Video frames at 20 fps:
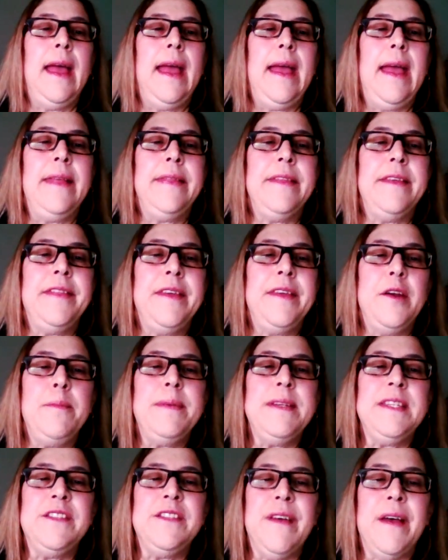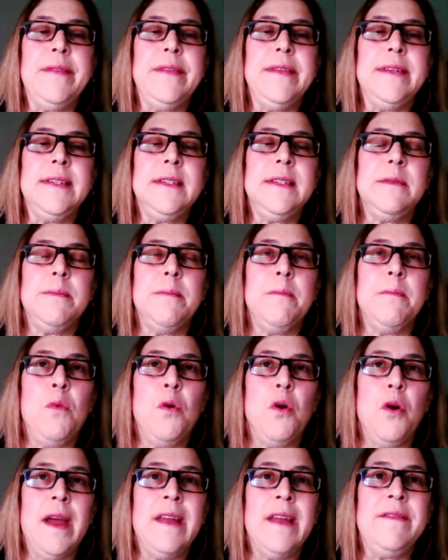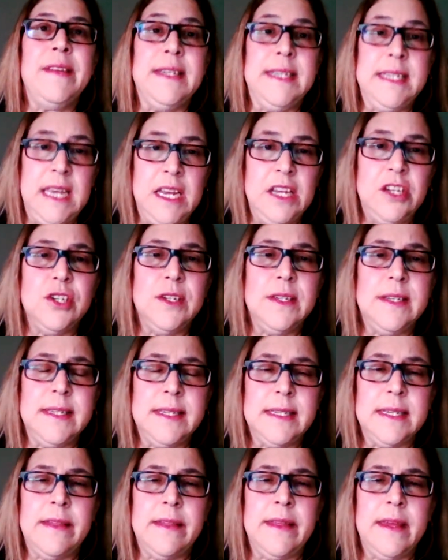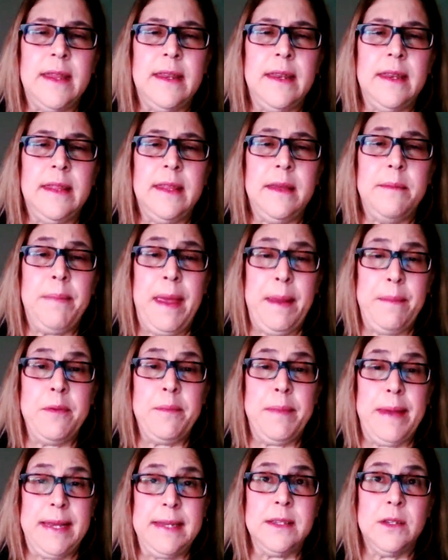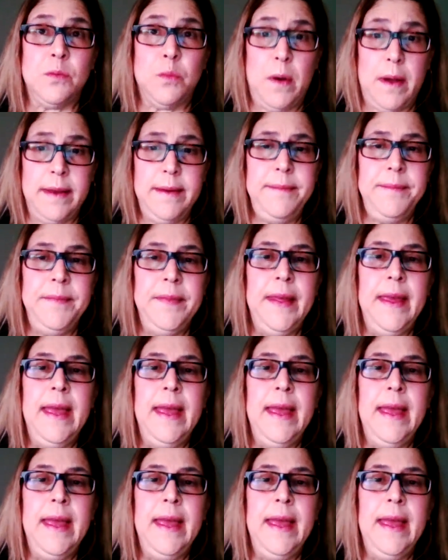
And the therapist found this more advantageous than the paper-based one.